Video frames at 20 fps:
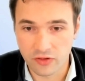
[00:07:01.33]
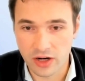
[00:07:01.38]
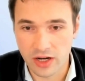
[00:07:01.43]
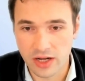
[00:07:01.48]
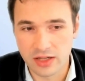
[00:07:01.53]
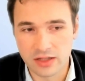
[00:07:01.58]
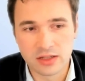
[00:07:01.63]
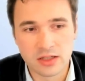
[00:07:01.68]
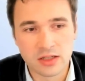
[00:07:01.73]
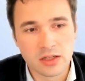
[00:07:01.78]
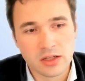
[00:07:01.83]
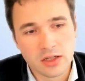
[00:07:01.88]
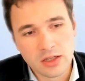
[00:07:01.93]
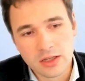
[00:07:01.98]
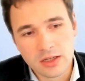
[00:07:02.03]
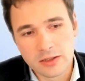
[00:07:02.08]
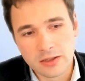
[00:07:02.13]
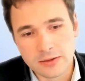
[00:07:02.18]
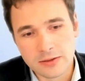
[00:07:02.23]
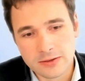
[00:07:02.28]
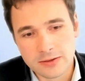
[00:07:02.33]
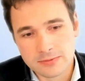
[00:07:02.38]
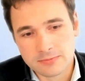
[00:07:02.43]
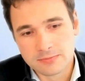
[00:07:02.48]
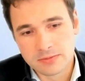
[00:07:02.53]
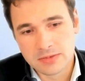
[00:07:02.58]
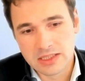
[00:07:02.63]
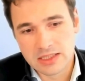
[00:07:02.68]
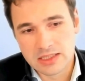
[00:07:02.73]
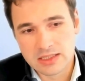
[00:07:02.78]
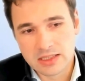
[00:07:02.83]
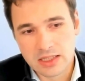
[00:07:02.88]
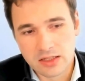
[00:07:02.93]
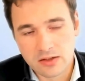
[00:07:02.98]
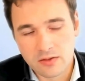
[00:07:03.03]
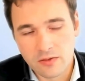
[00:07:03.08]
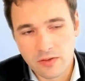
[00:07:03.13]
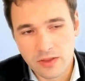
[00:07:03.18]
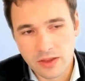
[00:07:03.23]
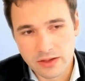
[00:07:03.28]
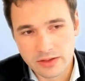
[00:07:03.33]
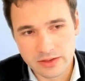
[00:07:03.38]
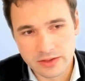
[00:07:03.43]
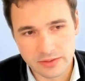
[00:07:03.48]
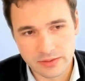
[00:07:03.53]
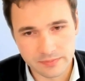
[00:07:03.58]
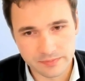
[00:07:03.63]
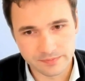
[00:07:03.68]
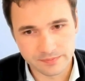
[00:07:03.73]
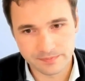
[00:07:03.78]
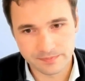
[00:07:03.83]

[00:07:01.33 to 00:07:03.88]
rate, these kind of things.